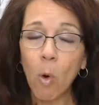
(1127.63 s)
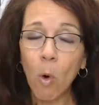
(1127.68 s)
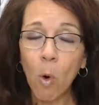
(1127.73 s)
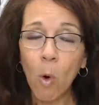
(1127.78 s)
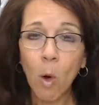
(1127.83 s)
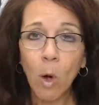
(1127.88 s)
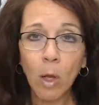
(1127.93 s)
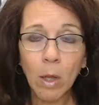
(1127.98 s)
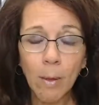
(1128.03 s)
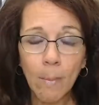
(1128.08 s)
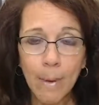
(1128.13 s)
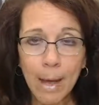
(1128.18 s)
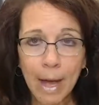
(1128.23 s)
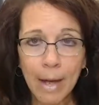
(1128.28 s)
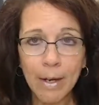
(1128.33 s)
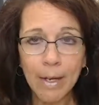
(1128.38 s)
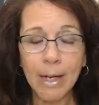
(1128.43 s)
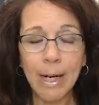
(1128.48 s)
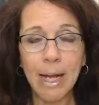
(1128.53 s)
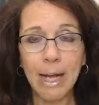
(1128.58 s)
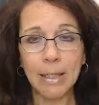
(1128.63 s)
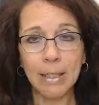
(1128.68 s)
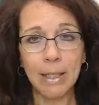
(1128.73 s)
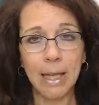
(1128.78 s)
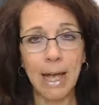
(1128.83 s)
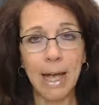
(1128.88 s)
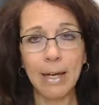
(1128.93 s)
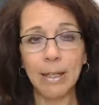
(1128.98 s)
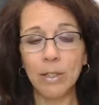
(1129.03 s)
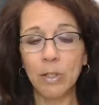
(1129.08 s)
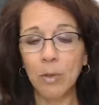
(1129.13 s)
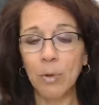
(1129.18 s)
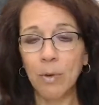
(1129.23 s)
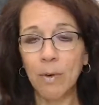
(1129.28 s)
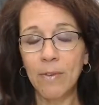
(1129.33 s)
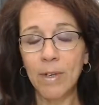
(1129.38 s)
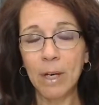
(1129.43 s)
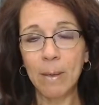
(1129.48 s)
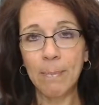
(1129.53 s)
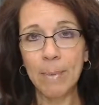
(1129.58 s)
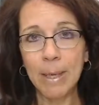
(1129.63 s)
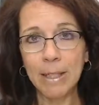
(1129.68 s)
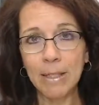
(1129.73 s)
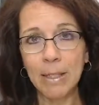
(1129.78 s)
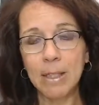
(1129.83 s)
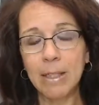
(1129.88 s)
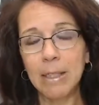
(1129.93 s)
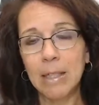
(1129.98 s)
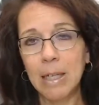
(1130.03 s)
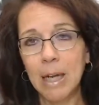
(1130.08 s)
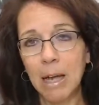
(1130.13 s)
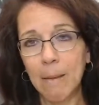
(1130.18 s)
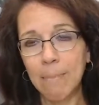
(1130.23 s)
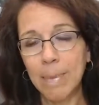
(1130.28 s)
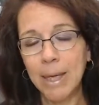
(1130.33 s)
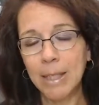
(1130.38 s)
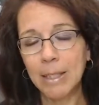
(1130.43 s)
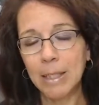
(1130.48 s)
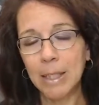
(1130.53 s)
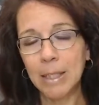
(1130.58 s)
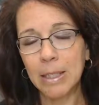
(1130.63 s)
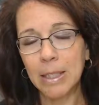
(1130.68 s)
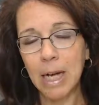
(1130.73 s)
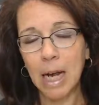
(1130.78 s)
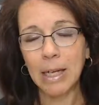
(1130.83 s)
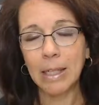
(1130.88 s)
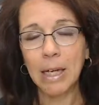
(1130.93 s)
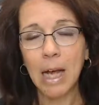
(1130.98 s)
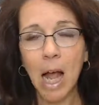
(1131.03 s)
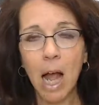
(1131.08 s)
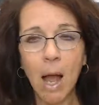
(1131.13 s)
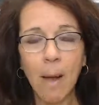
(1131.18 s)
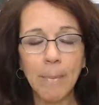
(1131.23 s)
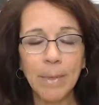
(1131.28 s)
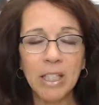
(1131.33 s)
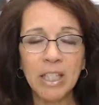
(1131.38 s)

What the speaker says: all about it at intuitiveeatingbasics.com.